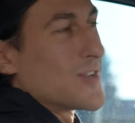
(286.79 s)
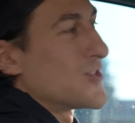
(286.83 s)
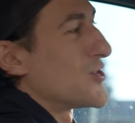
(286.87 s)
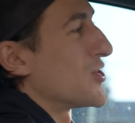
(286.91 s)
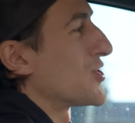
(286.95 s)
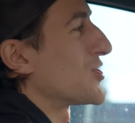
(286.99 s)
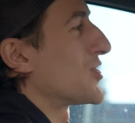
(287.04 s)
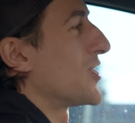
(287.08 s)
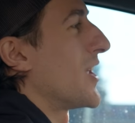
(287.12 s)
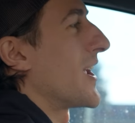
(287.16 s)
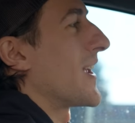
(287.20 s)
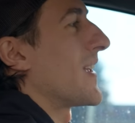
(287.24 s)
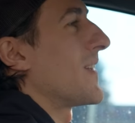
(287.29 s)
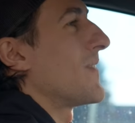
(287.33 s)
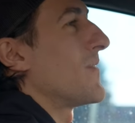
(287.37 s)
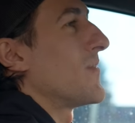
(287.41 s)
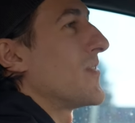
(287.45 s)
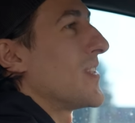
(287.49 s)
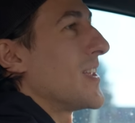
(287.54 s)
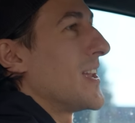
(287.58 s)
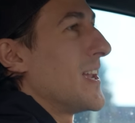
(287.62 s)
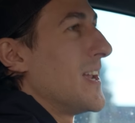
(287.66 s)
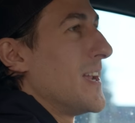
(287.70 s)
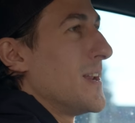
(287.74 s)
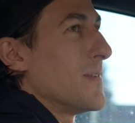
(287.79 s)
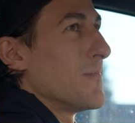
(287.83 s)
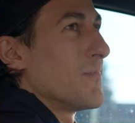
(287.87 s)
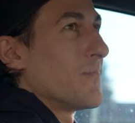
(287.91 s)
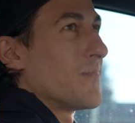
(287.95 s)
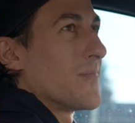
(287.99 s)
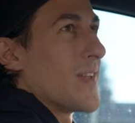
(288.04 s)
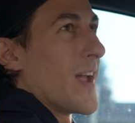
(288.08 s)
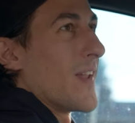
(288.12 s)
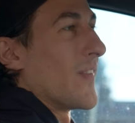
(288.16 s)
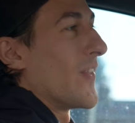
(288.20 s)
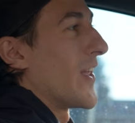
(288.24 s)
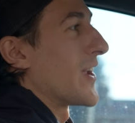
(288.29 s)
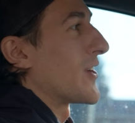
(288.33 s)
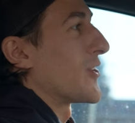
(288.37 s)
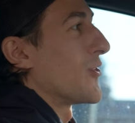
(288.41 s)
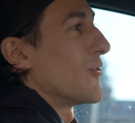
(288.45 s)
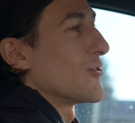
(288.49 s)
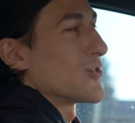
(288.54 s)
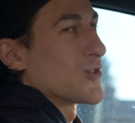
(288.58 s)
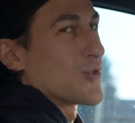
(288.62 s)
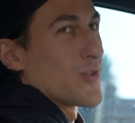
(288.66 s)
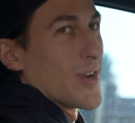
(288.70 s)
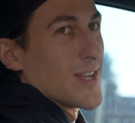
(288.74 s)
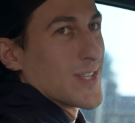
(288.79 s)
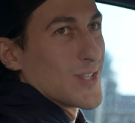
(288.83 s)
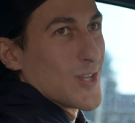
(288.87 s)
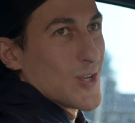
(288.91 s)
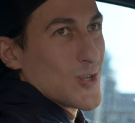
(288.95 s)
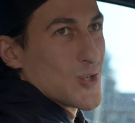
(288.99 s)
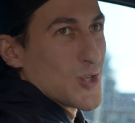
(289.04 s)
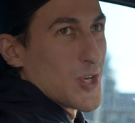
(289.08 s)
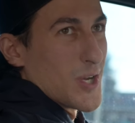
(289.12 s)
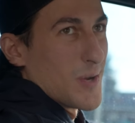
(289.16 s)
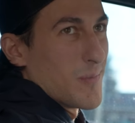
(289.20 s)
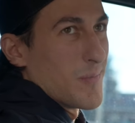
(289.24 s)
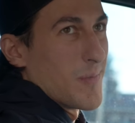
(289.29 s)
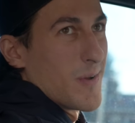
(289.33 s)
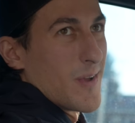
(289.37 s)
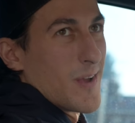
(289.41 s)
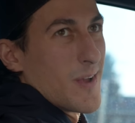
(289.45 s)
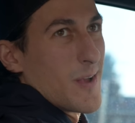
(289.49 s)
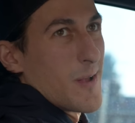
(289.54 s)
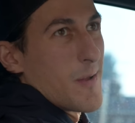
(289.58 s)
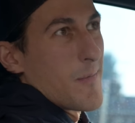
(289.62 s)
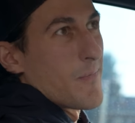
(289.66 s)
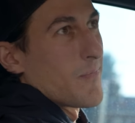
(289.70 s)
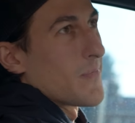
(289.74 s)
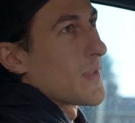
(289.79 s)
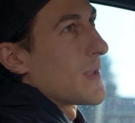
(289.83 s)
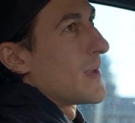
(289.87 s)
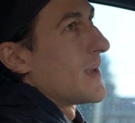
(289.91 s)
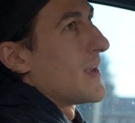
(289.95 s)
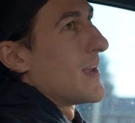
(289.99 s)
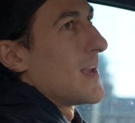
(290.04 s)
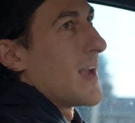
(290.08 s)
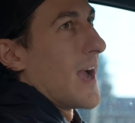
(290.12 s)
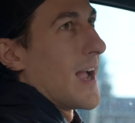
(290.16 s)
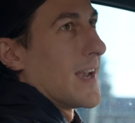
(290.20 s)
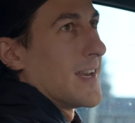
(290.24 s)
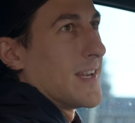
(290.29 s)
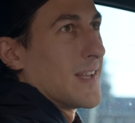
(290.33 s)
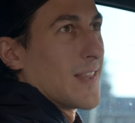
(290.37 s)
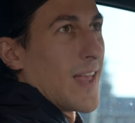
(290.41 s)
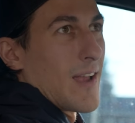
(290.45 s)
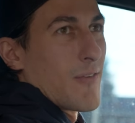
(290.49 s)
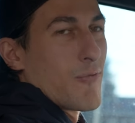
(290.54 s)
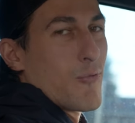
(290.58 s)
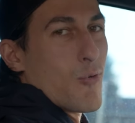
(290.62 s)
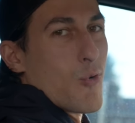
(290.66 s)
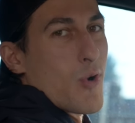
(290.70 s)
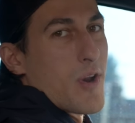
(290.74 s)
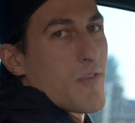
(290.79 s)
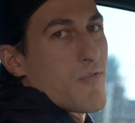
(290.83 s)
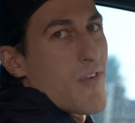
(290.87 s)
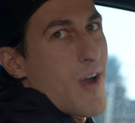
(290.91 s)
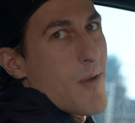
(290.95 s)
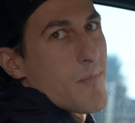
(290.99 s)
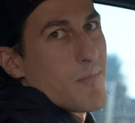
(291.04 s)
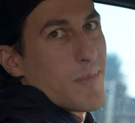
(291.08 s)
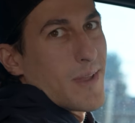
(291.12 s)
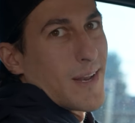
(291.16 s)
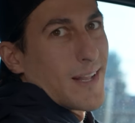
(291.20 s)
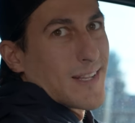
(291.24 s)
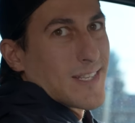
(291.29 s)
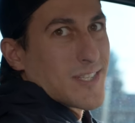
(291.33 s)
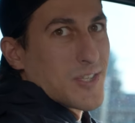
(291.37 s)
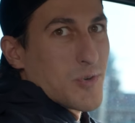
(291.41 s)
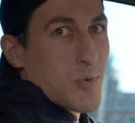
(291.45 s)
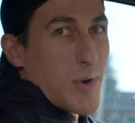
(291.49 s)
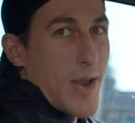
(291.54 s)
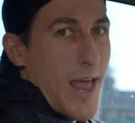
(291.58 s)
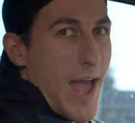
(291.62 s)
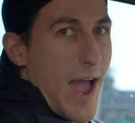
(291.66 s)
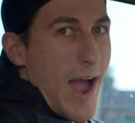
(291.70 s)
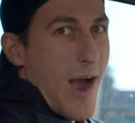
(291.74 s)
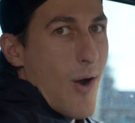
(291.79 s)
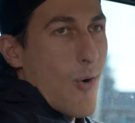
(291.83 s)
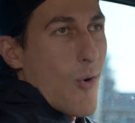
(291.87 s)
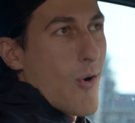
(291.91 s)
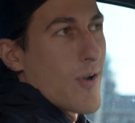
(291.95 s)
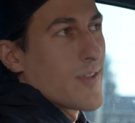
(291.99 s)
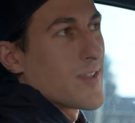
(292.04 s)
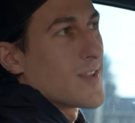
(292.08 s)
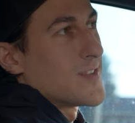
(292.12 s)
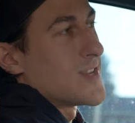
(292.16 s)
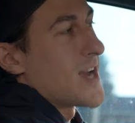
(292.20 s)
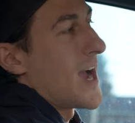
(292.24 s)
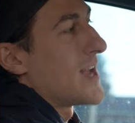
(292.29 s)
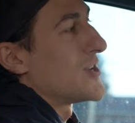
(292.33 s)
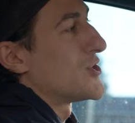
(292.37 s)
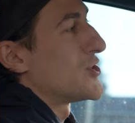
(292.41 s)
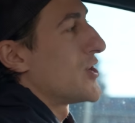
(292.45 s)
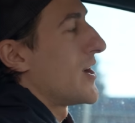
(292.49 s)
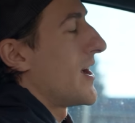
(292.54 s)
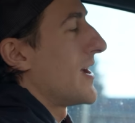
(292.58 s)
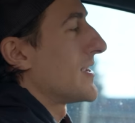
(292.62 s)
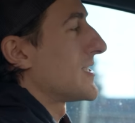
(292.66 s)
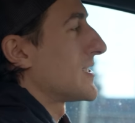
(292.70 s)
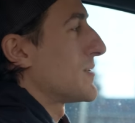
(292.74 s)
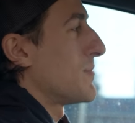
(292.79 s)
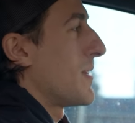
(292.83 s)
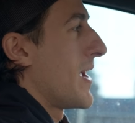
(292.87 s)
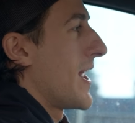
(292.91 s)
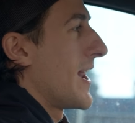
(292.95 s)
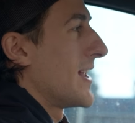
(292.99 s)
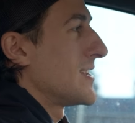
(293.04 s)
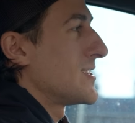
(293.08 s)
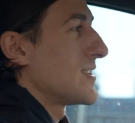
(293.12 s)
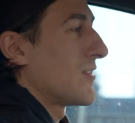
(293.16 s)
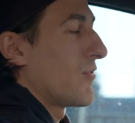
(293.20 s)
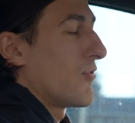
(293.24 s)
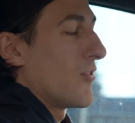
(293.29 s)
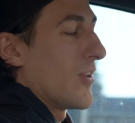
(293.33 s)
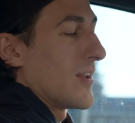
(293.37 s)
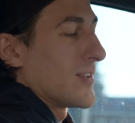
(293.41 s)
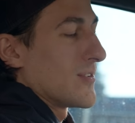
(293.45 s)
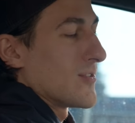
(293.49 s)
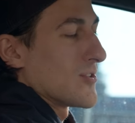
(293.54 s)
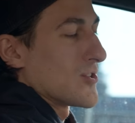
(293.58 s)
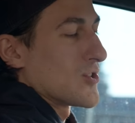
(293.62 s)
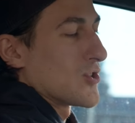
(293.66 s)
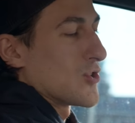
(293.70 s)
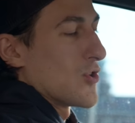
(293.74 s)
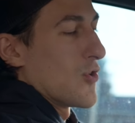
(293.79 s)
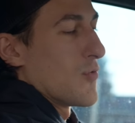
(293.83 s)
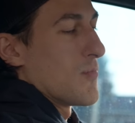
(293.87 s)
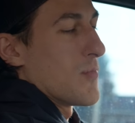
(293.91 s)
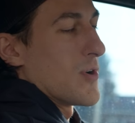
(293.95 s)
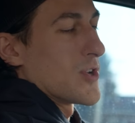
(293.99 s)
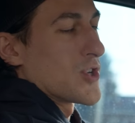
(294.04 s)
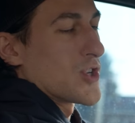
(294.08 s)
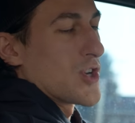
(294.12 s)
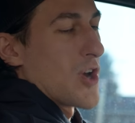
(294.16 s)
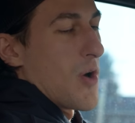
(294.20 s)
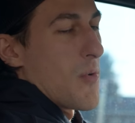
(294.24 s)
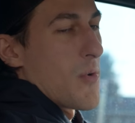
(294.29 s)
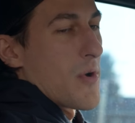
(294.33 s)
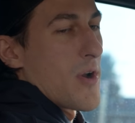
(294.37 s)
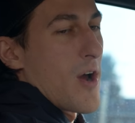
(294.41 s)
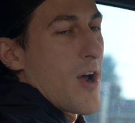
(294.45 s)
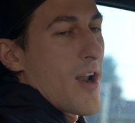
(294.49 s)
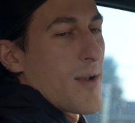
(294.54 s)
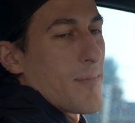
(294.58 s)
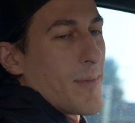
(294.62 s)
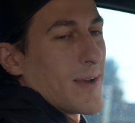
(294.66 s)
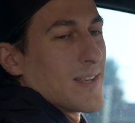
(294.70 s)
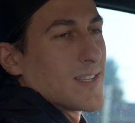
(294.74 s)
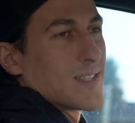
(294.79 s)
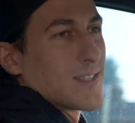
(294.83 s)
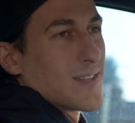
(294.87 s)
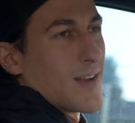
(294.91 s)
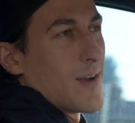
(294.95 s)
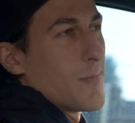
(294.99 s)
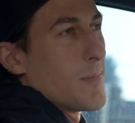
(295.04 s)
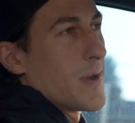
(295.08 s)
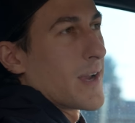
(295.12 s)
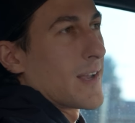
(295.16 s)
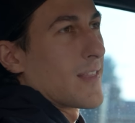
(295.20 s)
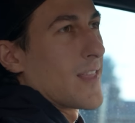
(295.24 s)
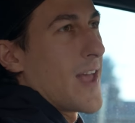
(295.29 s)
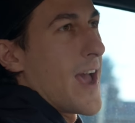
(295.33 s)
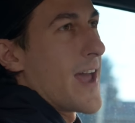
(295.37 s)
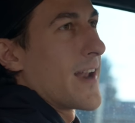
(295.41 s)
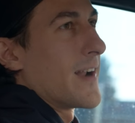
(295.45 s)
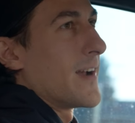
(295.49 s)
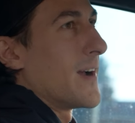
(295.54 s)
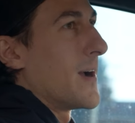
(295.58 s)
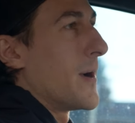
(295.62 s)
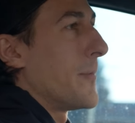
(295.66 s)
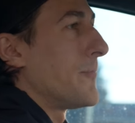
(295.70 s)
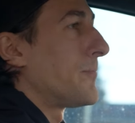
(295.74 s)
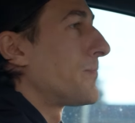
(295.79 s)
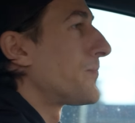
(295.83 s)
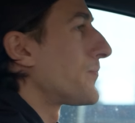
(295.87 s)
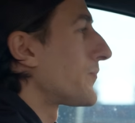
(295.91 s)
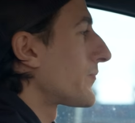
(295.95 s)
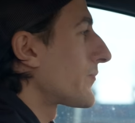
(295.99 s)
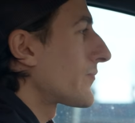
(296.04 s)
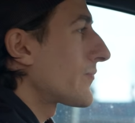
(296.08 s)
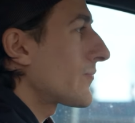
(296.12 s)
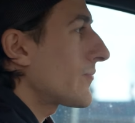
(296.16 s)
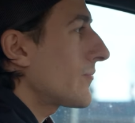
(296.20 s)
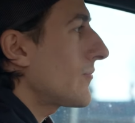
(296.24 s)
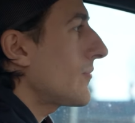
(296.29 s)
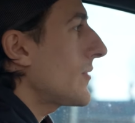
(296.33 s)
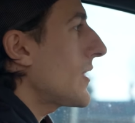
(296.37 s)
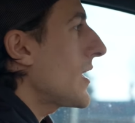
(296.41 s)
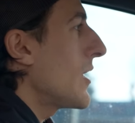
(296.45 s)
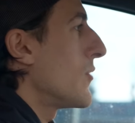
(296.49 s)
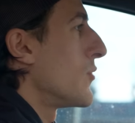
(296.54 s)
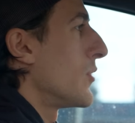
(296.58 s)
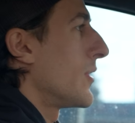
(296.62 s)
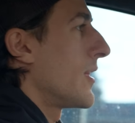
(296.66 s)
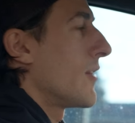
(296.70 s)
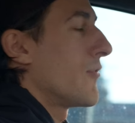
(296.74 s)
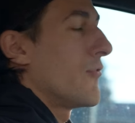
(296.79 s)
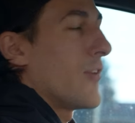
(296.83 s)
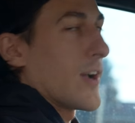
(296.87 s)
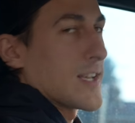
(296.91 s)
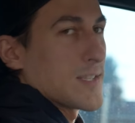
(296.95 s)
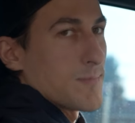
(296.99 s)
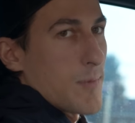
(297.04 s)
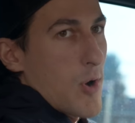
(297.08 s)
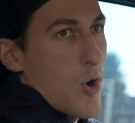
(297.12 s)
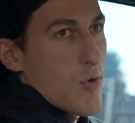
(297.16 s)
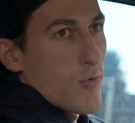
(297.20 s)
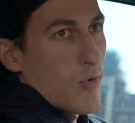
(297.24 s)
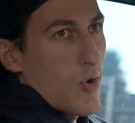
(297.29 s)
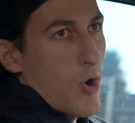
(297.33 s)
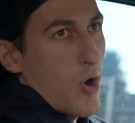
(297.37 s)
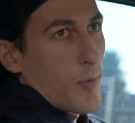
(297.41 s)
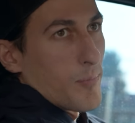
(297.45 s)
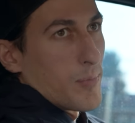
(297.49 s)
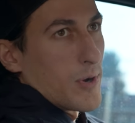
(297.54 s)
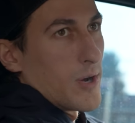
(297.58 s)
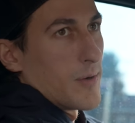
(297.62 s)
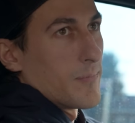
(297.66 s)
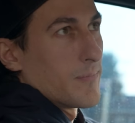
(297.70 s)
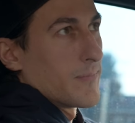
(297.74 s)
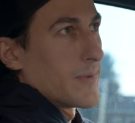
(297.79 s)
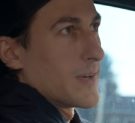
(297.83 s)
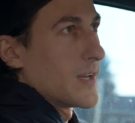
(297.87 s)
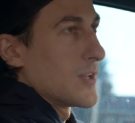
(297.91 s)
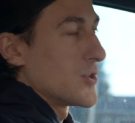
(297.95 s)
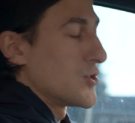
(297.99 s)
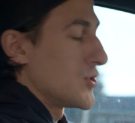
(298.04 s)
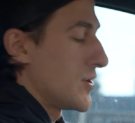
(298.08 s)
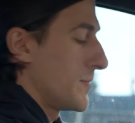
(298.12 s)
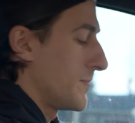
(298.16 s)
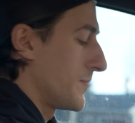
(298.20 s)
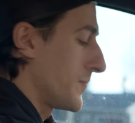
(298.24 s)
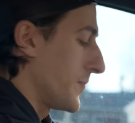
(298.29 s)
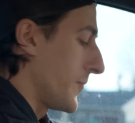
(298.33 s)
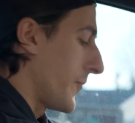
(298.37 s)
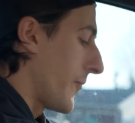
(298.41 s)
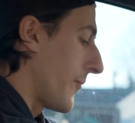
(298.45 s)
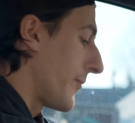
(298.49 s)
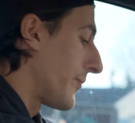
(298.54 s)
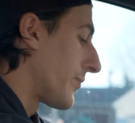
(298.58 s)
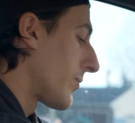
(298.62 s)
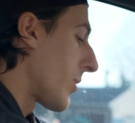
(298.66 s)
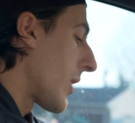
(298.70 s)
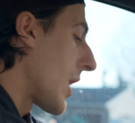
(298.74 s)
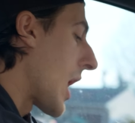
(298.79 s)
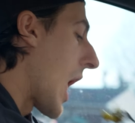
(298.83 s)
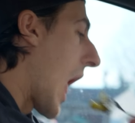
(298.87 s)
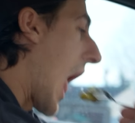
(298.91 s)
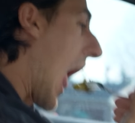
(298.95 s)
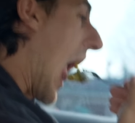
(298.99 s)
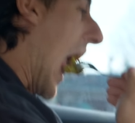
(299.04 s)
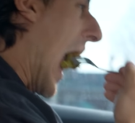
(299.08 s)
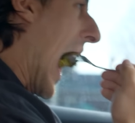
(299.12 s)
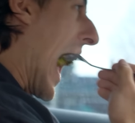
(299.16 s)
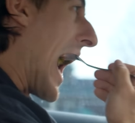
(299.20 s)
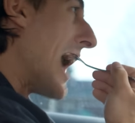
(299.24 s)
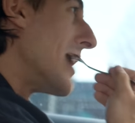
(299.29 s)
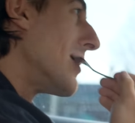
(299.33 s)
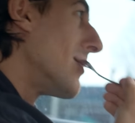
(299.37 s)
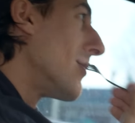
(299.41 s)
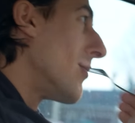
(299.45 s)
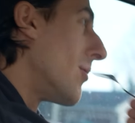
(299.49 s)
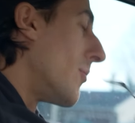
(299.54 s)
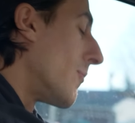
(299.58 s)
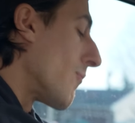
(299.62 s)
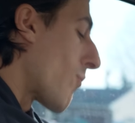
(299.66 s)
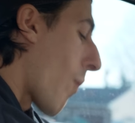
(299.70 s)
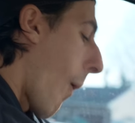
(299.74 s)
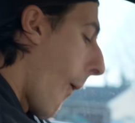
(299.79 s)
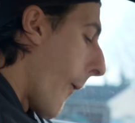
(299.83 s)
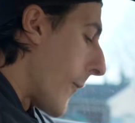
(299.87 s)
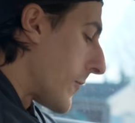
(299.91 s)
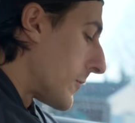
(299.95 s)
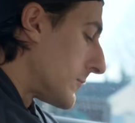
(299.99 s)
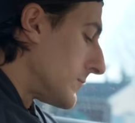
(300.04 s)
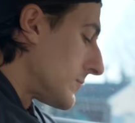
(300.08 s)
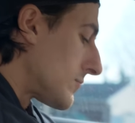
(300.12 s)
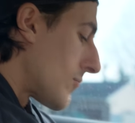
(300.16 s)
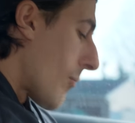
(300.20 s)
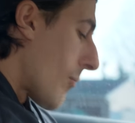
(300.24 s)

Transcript: could just like eat and like go straight to the gym. I need like 45 minutes to an hour to digest, man. I just feel like there's so much going on in my stomach that really affects my overall pump in the gym.